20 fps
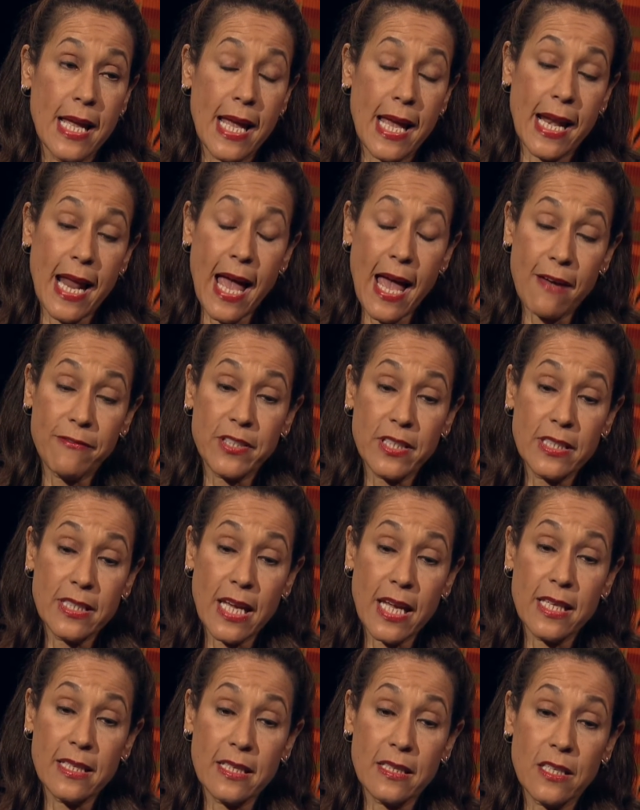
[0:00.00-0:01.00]
And I have to
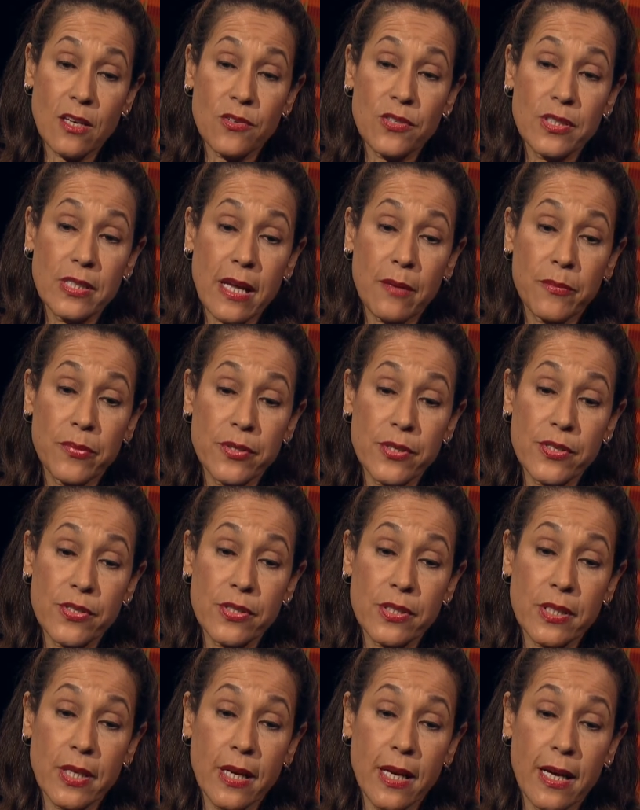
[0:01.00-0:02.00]
tell you that those
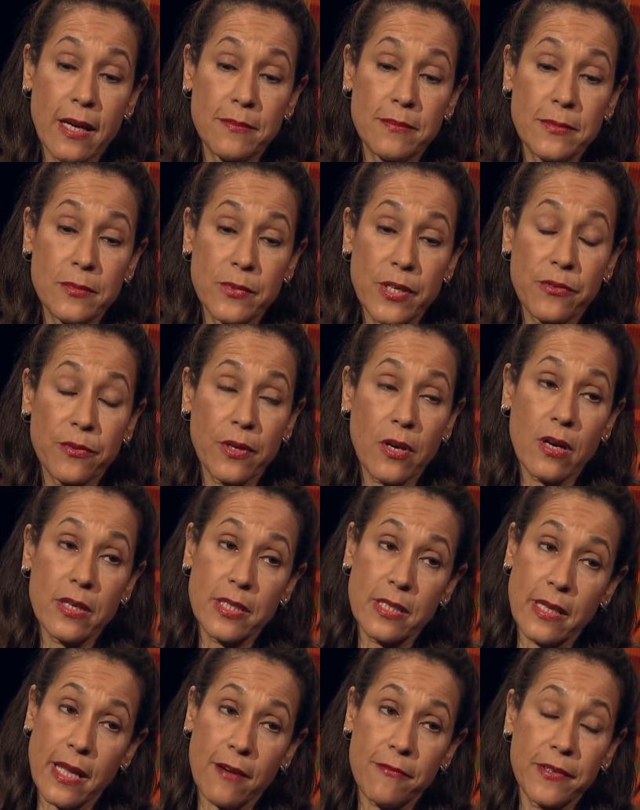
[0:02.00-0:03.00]
numbers um, with regard
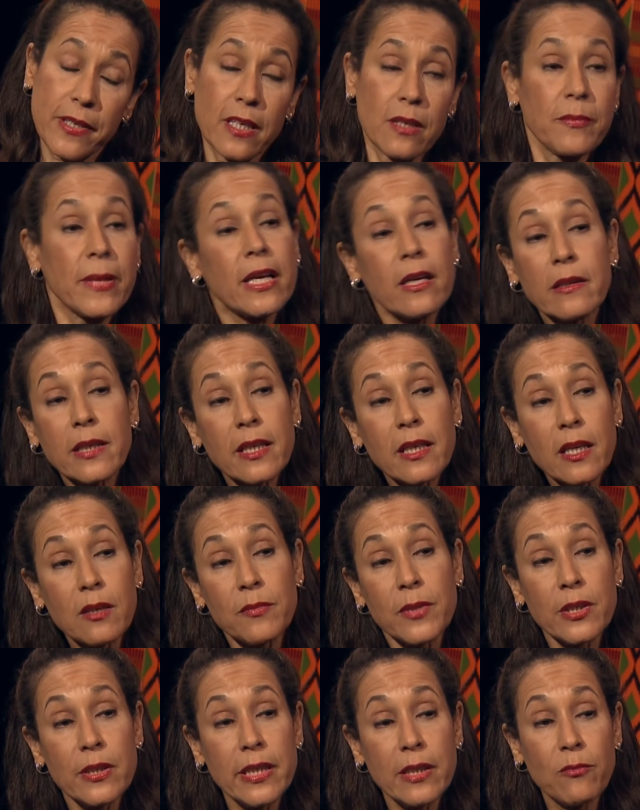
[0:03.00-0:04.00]
to the African American
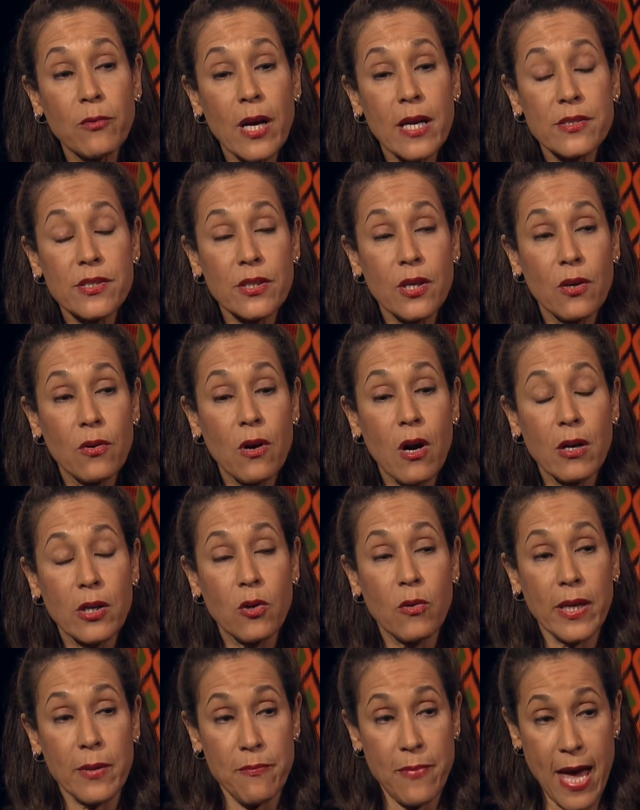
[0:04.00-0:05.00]
community, Roscoe, are
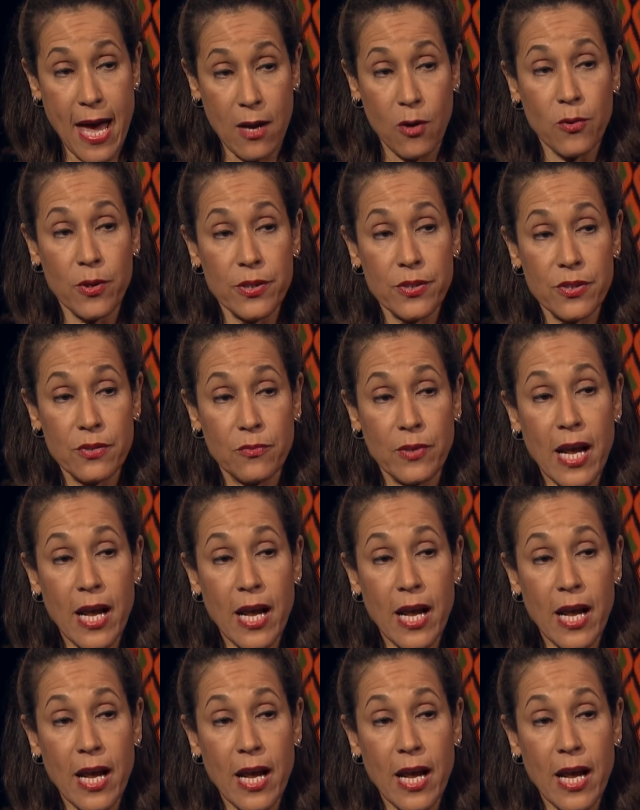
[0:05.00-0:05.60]
going backwards.